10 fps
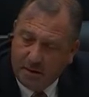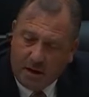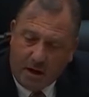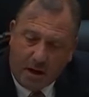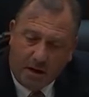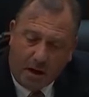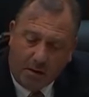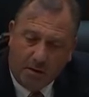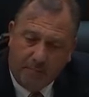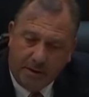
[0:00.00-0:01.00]
on
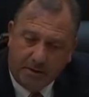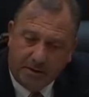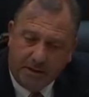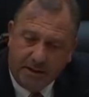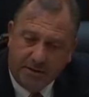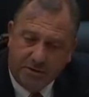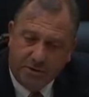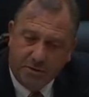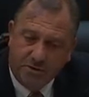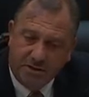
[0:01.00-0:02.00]
our ability
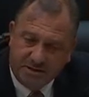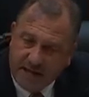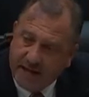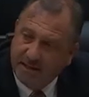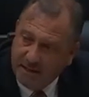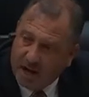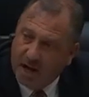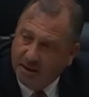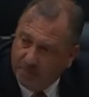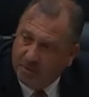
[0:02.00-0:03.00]
to detect
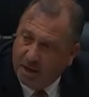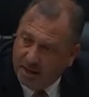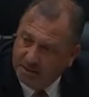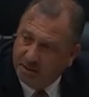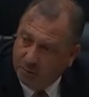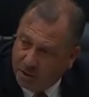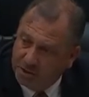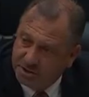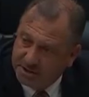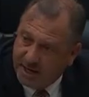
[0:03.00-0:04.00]
non-compliance on the
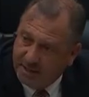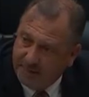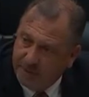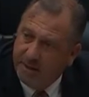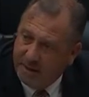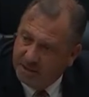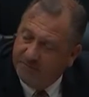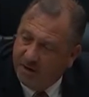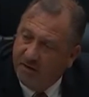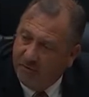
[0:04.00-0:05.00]
Russian side is
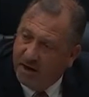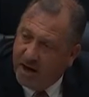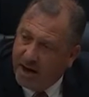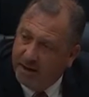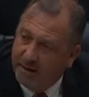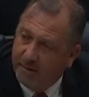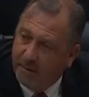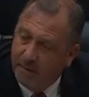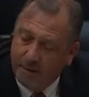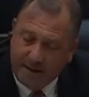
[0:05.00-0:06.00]
very, very high.
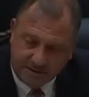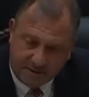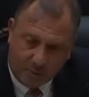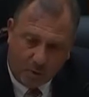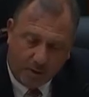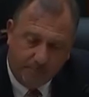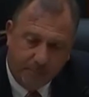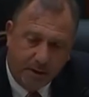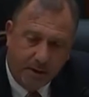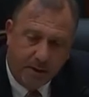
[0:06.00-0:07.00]
That's number one.
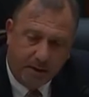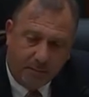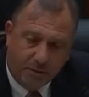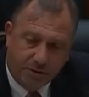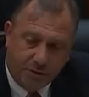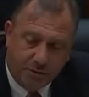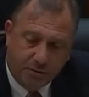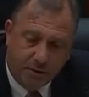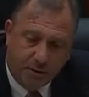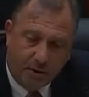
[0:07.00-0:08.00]
Number
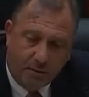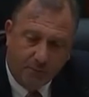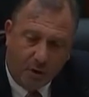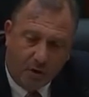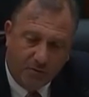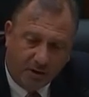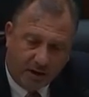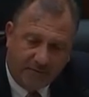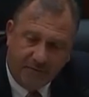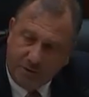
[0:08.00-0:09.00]
two, over the
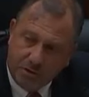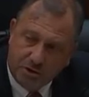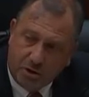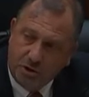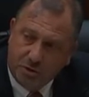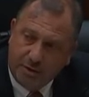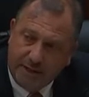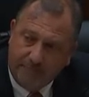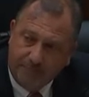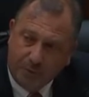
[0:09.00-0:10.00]
life of the New START
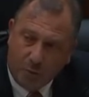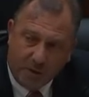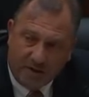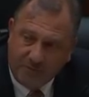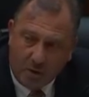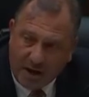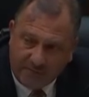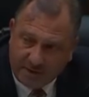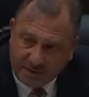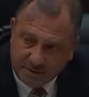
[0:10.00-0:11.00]
treaty, we have no
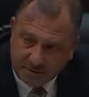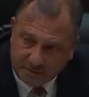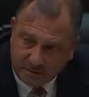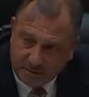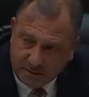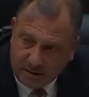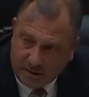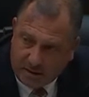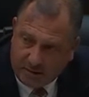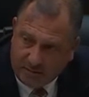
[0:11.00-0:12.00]
evidence
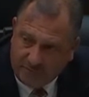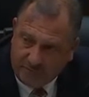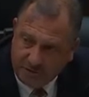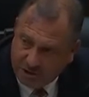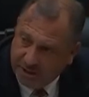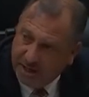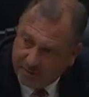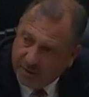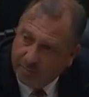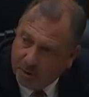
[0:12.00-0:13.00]
of cheating
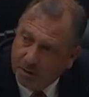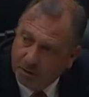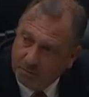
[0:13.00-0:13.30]
on their part.